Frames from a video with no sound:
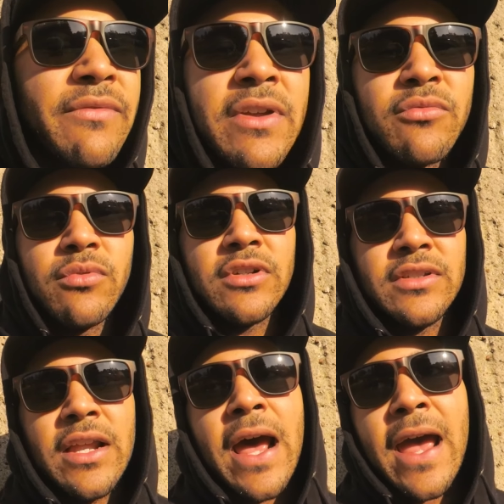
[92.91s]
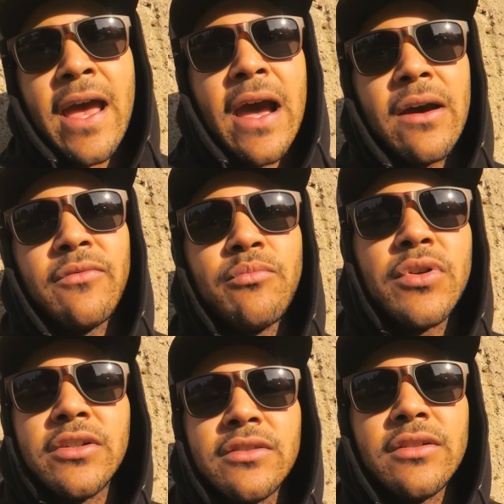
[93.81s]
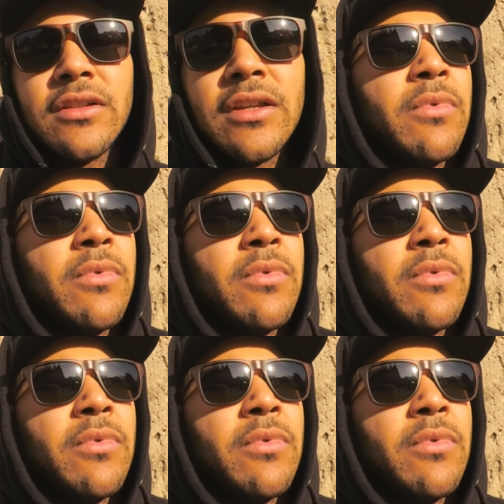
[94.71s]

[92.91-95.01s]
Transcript: favorite boards that I have personally.